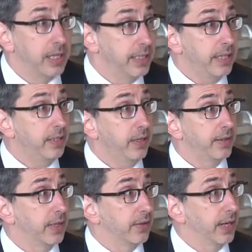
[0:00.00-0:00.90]
Yenta,
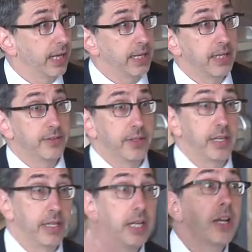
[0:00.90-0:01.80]
on the other hand, has
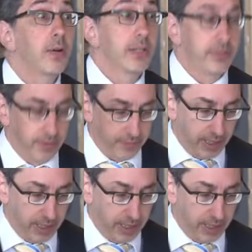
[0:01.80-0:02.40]
an increase in